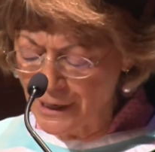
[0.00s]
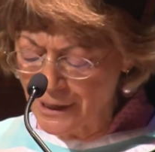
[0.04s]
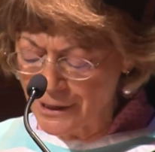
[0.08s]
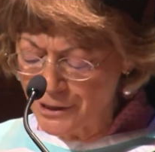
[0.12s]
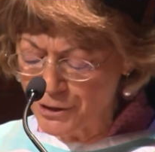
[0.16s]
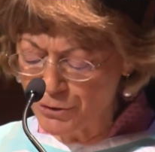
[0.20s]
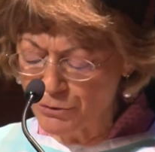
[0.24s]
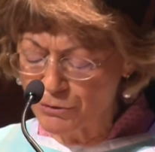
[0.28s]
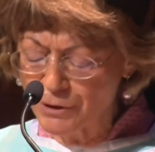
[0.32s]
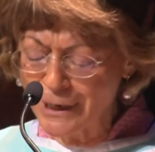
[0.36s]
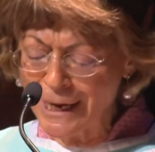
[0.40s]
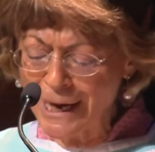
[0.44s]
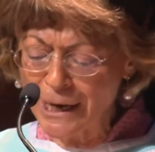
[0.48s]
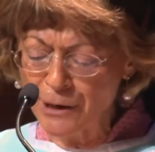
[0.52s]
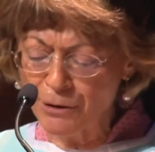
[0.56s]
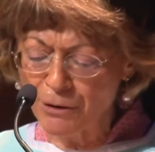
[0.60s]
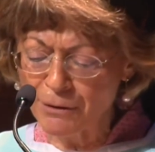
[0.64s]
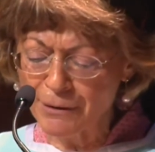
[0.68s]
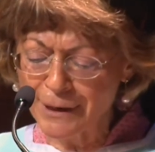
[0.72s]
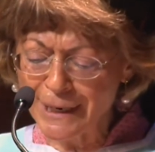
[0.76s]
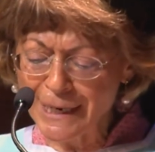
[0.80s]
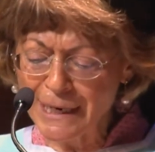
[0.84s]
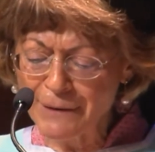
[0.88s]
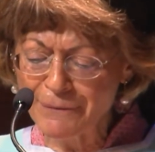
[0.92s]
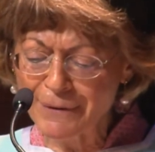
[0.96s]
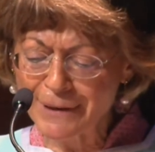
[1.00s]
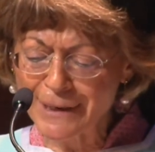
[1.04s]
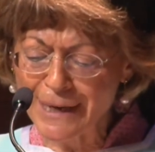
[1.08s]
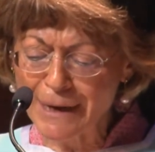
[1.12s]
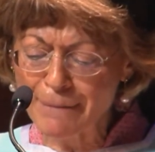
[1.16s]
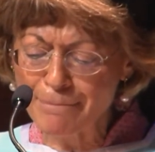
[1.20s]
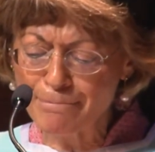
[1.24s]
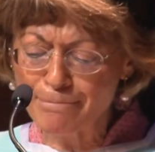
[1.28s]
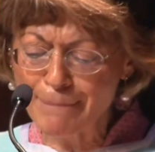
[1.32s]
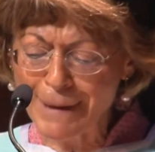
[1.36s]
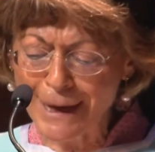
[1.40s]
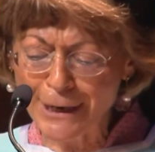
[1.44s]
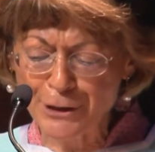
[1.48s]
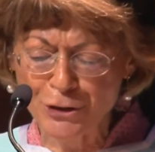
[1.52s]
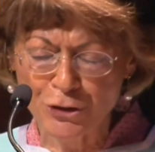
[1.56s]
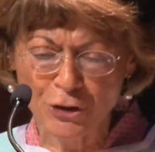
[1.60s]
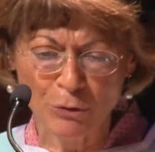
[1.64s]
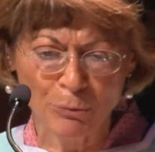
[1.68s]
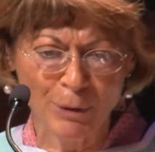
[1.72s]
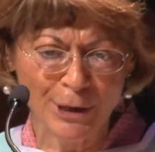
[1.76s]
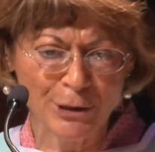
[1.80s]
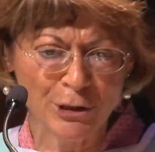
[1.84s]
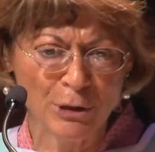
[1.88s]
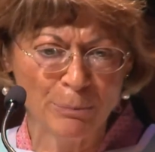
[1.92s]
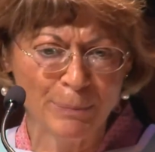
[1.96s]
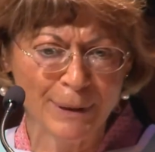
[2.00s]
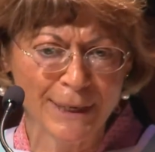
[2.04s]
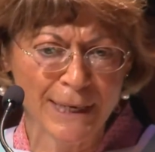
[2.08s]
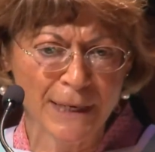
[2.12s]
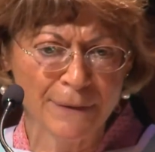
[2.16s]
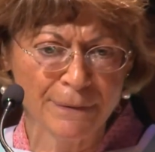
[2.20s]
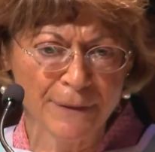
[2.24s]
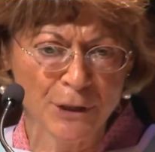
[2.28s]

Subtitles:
you cannot even imagine when you begin